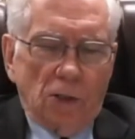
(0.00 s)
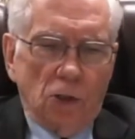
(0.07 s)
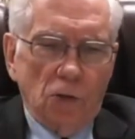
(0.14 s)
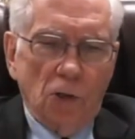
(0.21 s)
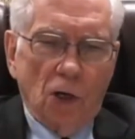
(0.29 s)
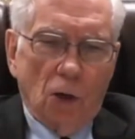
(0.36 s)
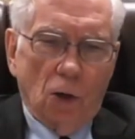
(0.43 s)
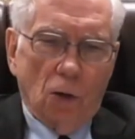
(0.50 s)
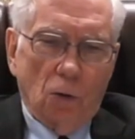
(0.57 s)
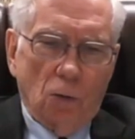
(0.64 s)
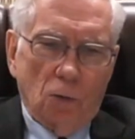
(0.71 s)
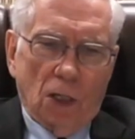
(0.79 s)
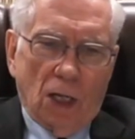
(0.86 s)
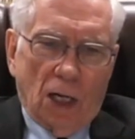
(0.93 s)
as you
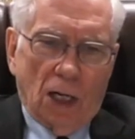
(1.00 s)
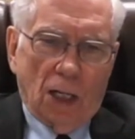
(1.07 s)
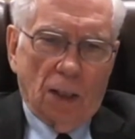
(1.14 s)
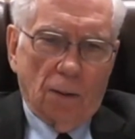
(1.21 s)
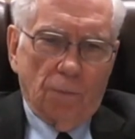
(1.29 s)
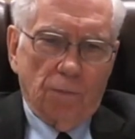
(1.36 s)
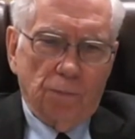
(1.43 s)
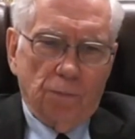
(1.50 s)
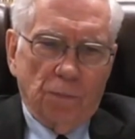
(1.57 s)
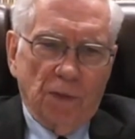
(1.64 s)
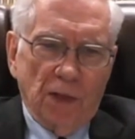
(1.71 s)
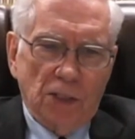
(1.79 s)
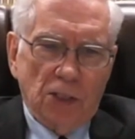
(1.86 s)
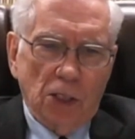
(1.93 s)
know,
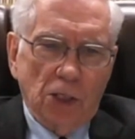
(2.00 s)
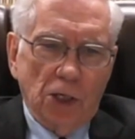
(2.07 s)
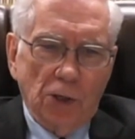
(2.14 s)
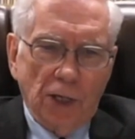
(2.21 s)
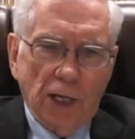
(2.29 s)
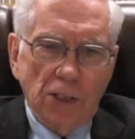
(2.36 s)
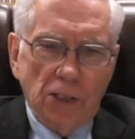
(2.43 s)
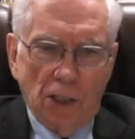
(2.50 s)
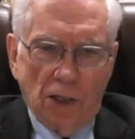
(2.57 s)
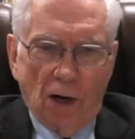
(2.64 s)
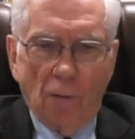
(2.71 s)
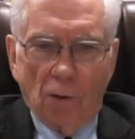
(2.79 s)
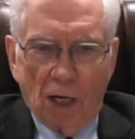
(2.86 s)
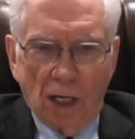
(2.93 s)
this deterioration in
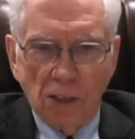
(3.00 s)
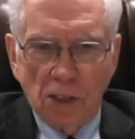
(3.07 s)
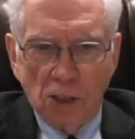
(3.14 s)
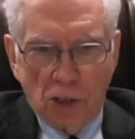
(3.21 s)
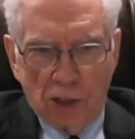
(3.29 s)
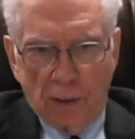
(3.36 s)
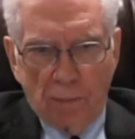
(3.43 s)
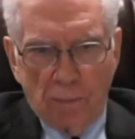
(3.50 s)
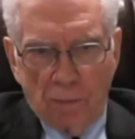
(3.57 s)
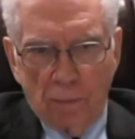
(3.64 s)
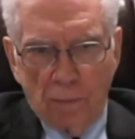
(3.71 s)
our relationship,